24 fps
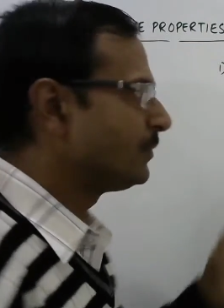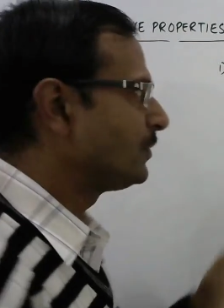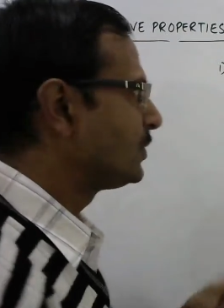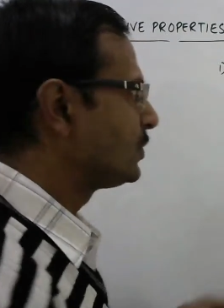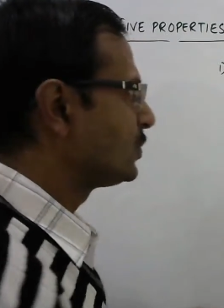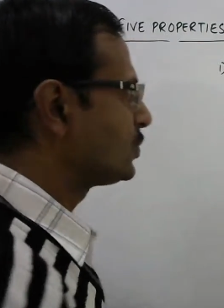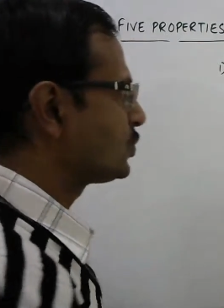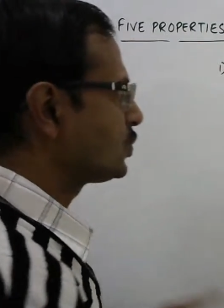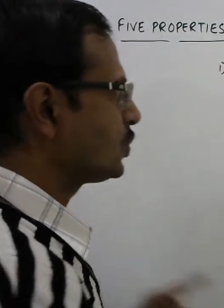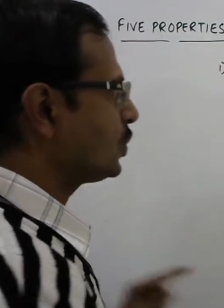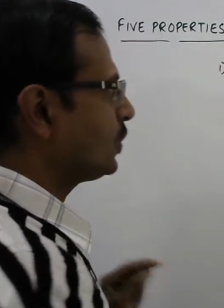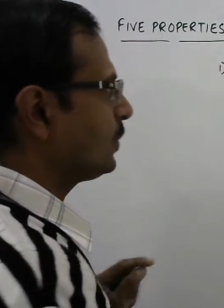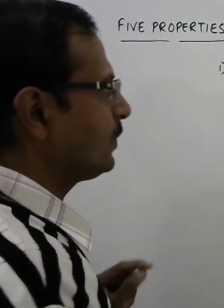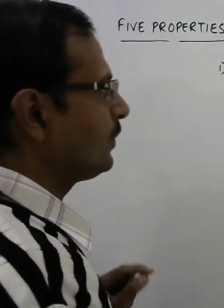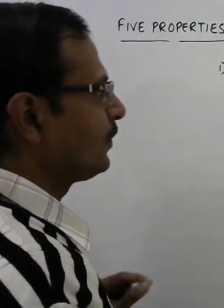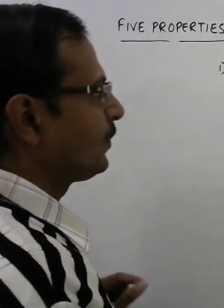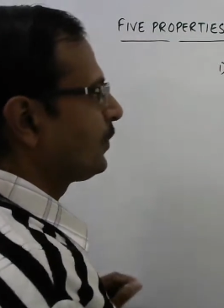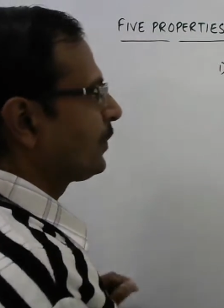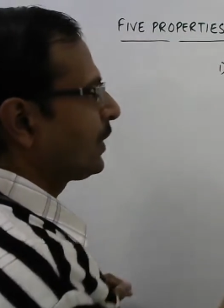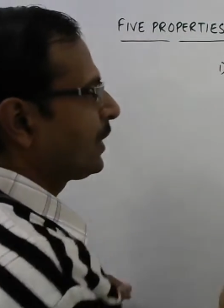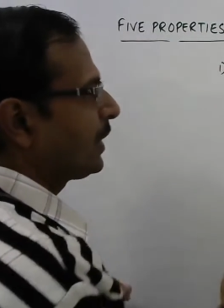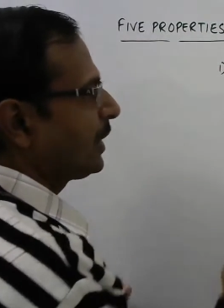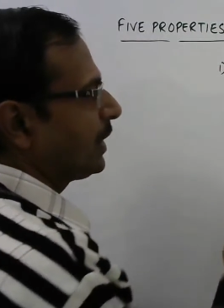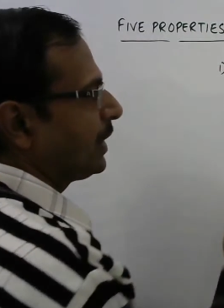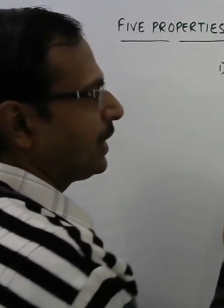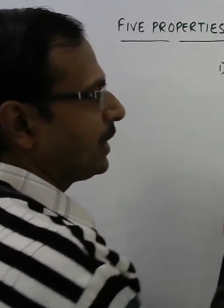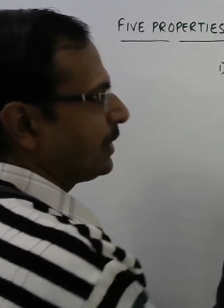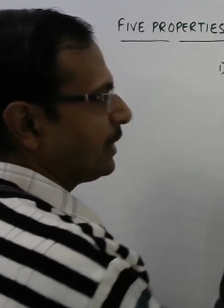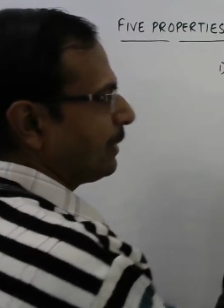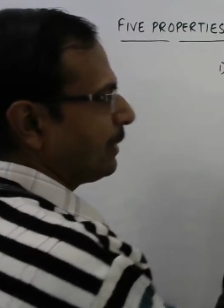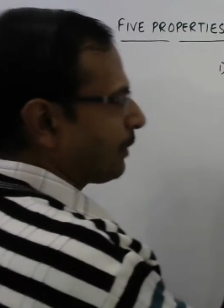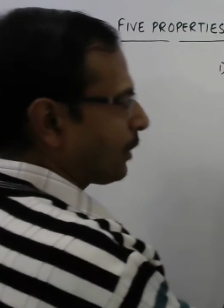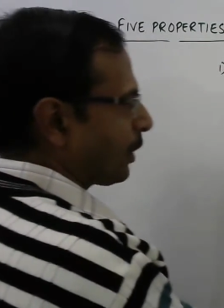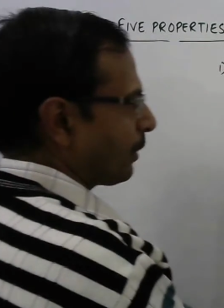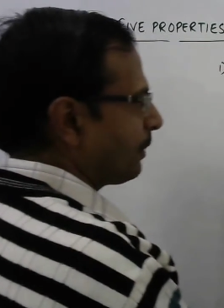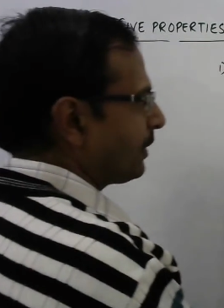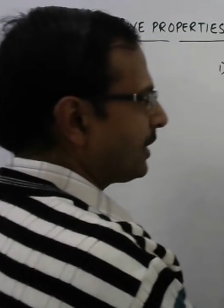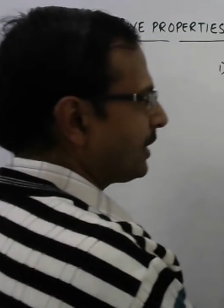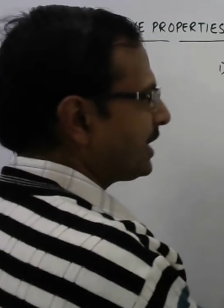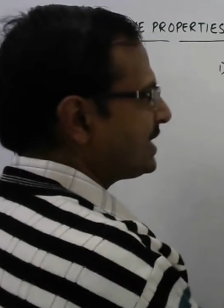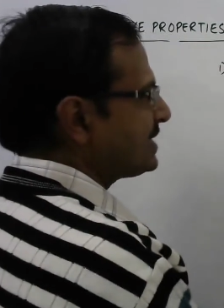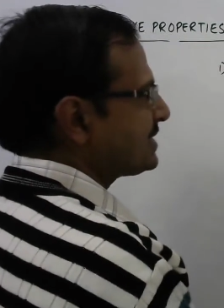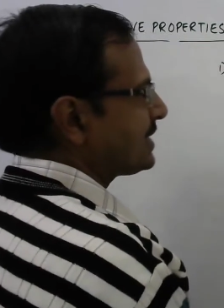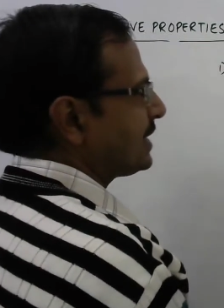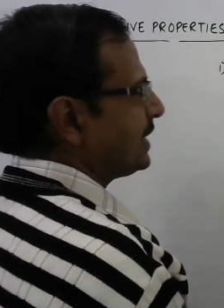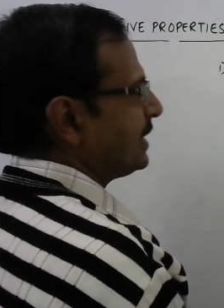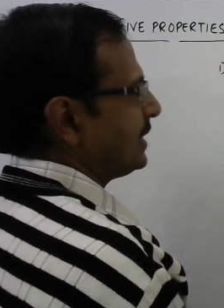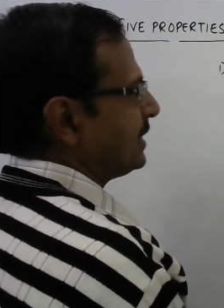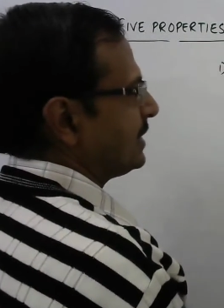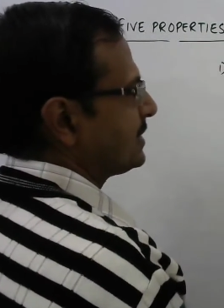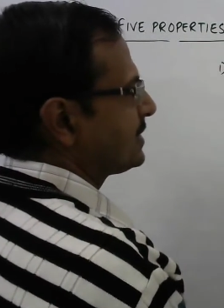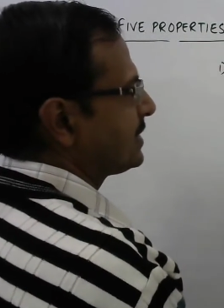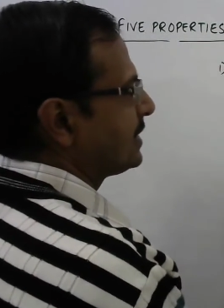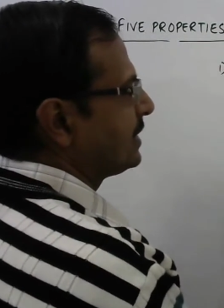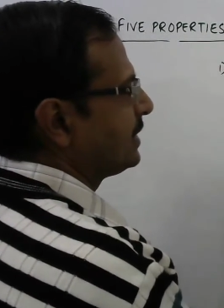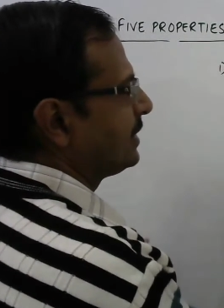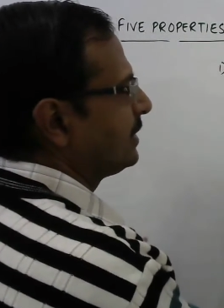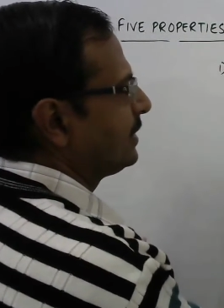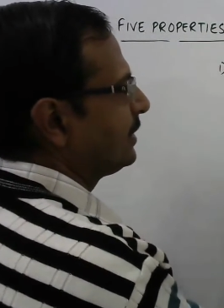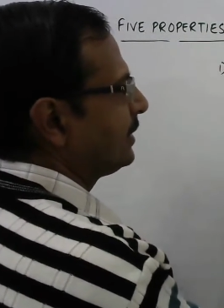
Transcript: So the property states